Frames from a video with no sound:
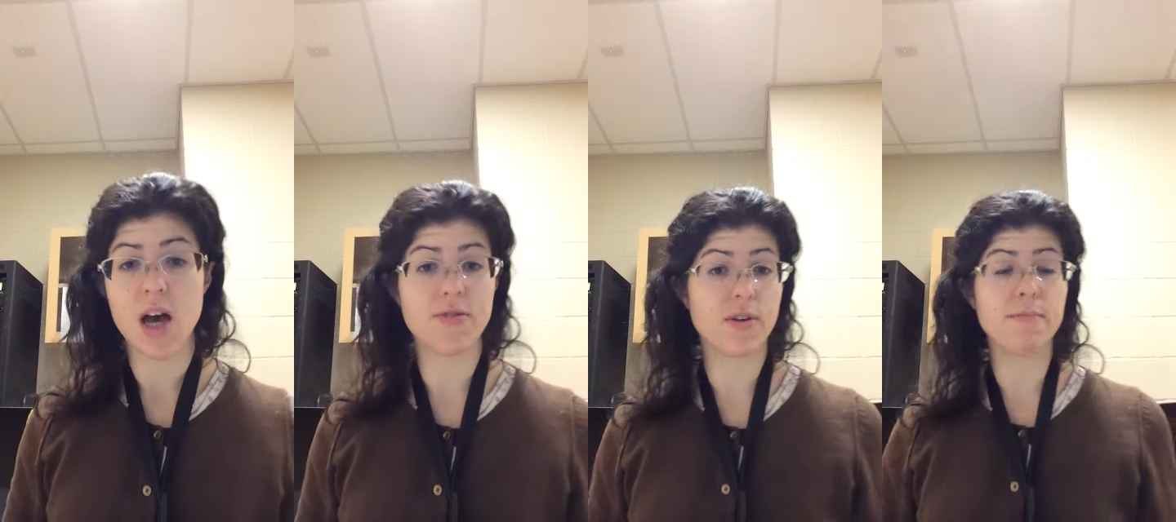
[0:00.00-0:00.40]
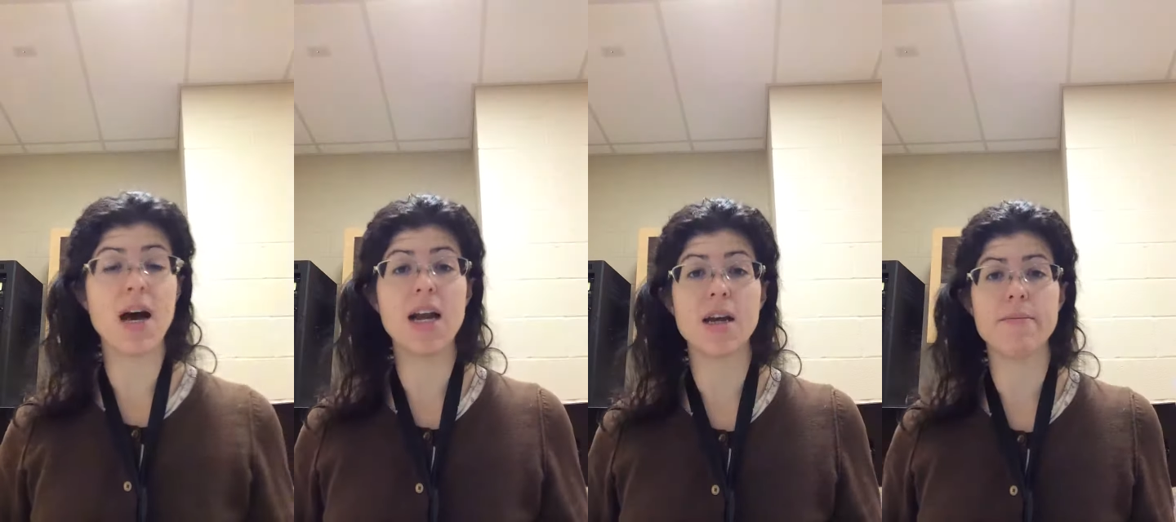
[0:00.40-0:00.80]
A
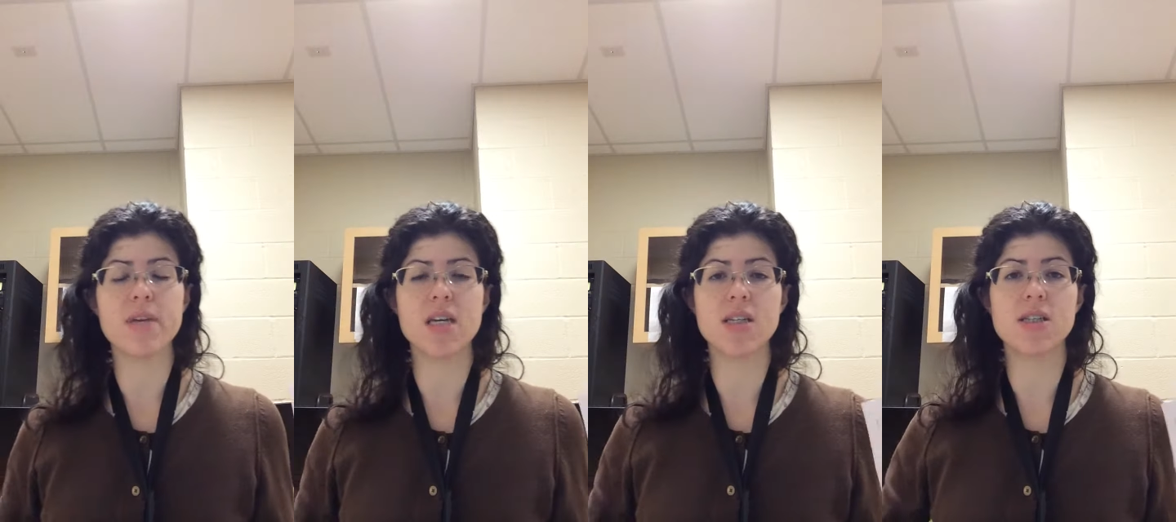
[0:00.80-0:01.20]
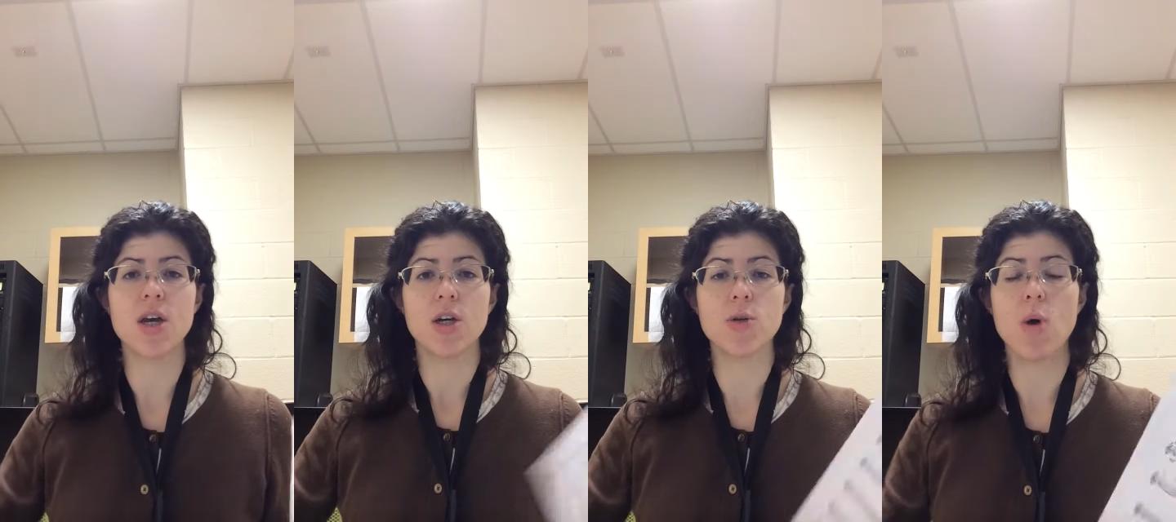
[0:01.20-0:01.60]
fermata means
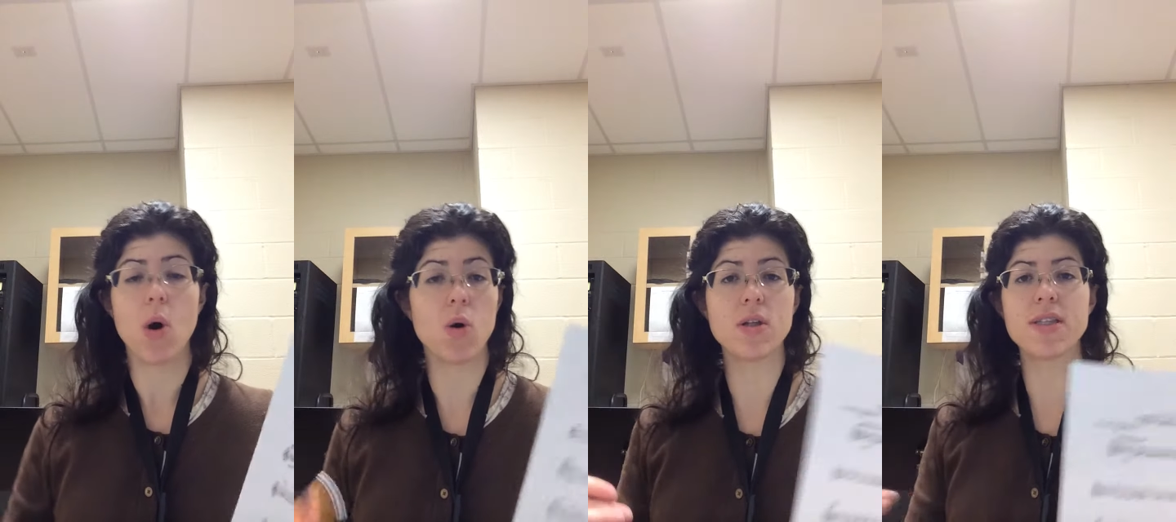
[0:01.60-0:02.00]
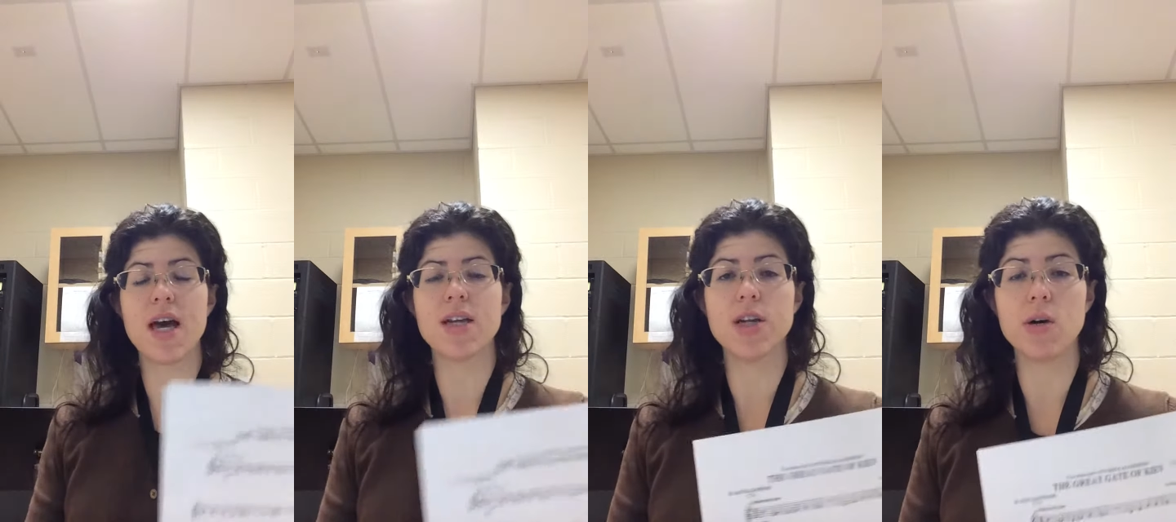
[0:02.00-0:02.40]
you hold
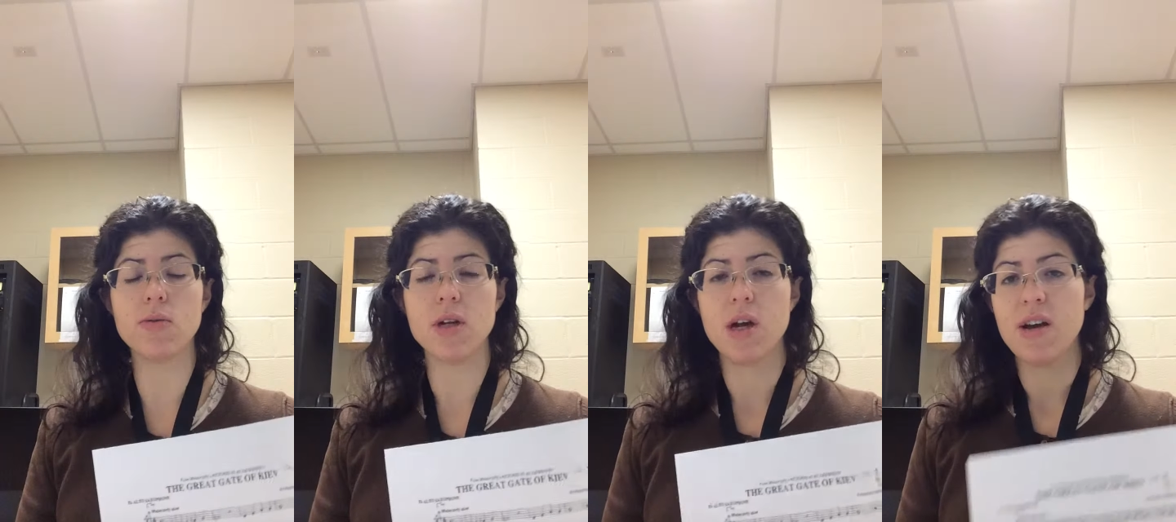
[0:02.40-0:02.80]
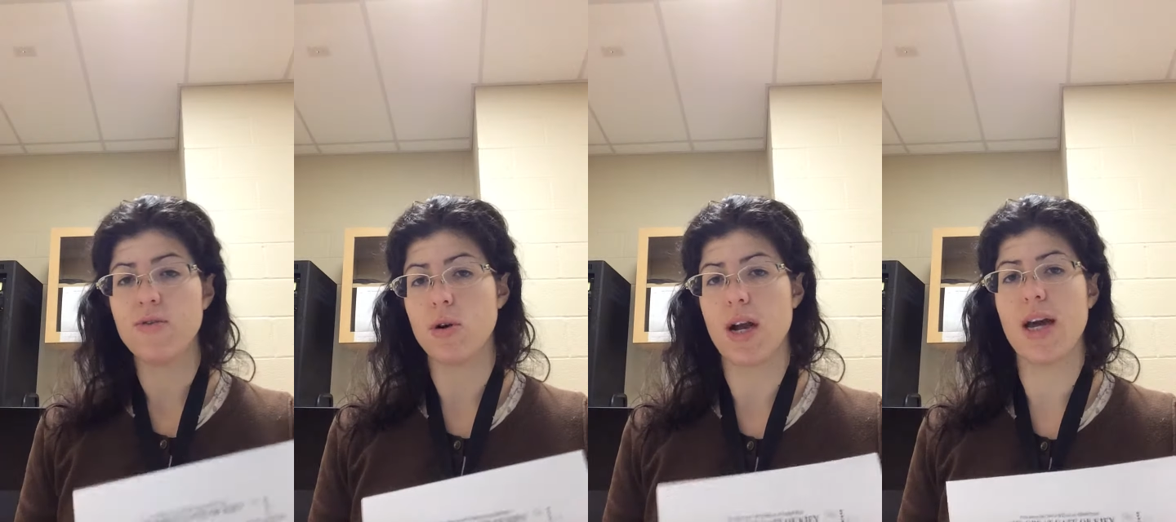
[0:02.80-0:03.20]
that note
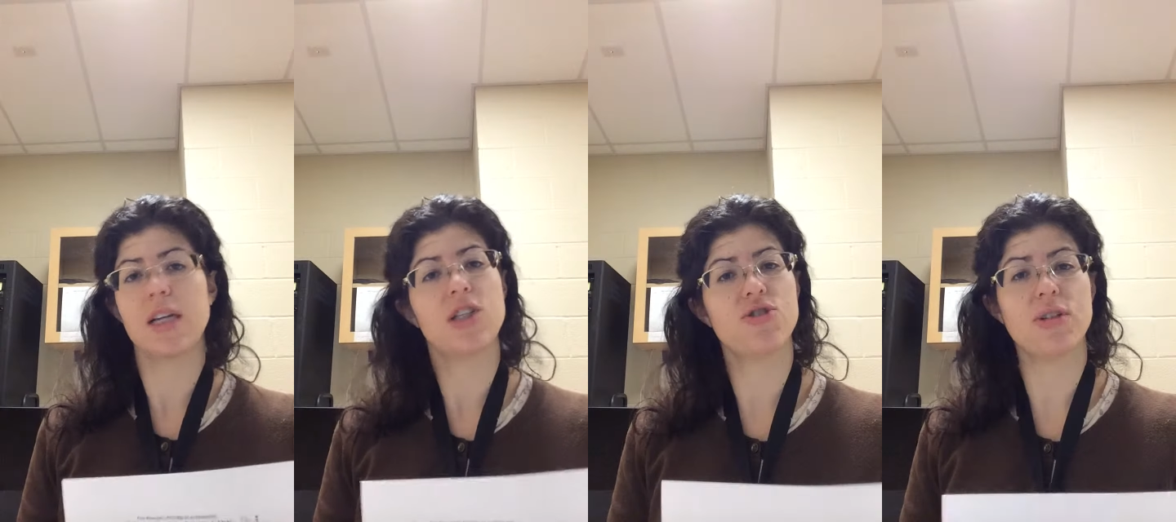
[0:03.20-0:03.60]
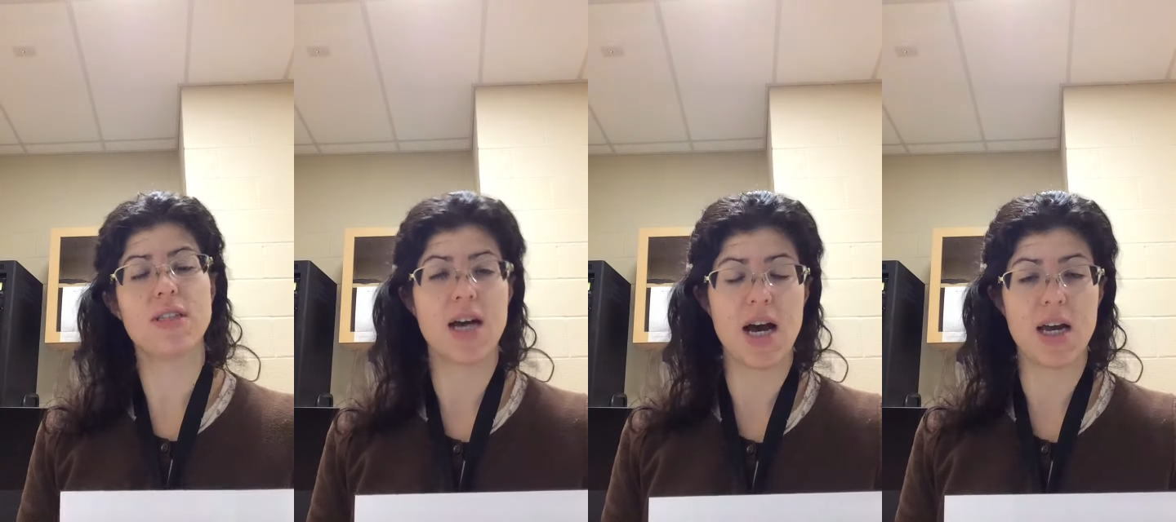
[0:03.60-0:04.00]
for extra
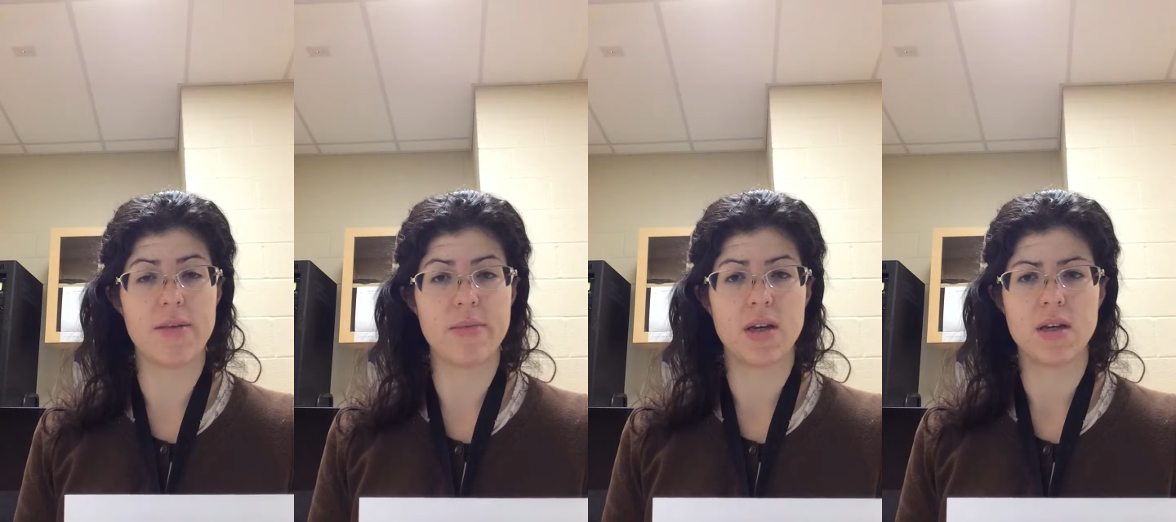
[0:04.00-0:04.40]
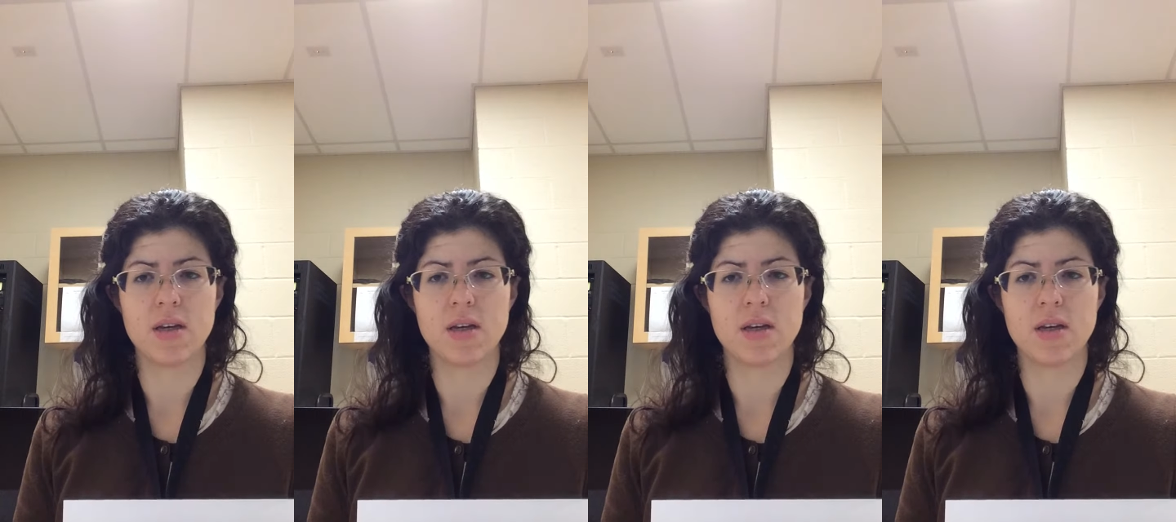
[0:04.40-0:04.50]
time.